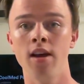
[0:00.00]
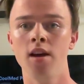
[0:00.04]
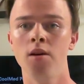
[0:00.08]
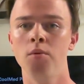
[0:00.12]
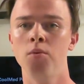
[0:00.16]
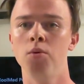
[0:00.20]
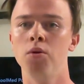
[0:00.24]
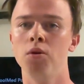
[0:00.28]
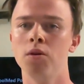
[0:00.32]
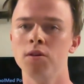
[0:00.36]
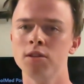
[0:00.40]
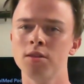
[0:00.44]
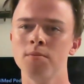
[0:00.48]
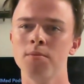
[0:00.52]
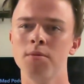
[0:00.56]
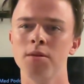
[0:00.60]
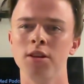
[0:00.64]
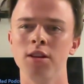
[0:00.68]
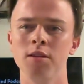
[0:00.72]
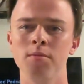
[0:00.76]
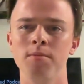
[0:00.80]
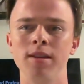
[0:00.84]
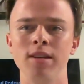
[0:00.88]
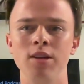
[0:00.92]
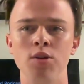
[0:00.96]
will
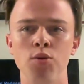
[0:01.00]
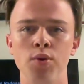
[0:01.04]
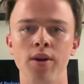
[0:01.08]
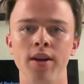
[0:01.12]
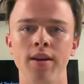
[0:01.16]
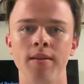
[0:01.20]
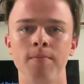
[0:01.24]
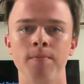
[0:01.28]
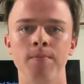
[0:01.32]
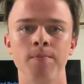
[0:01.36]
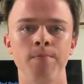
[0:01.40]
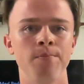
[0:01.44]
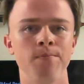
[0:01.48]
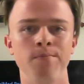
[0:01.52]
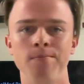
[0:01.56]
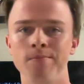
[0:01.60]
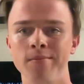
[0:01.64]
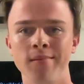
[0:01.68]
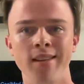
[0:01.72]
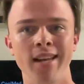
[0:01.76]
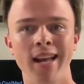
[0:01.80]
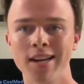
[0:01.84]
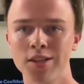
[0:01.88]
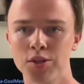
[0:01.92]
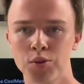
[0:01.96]
ultimately be doing
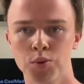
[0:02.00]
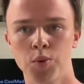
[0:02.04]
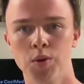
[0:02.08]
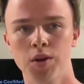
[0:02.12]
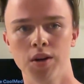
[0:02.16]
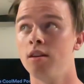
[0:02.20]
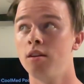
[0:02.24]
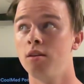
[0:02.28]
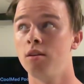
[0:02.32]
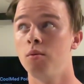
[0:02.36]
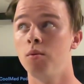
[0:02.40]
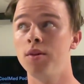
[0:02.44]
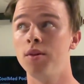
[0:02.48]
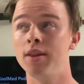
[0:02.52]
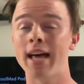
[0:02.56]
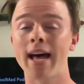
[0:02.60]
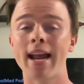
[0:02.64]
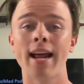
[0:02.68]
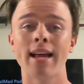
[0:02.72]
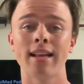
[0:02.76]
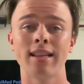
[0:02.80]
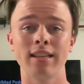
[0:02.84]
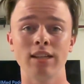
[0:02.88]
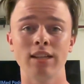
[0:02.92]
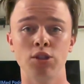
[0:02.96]
guesswork when that
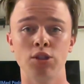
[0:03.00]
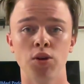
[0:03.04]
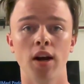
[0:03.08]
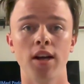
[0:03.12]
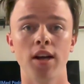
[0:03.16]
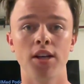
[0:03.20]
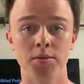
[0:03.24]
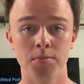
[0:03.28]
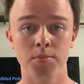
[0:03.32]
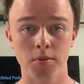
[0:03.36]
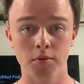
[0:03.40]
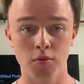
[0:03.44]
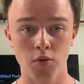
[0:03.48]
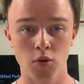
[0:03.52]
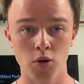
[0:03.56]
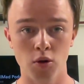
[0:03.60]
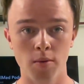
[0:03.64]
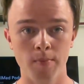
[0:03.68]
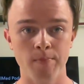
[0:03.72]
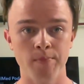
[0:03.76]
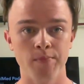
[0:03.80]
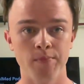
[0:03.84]
athlete tries to perform.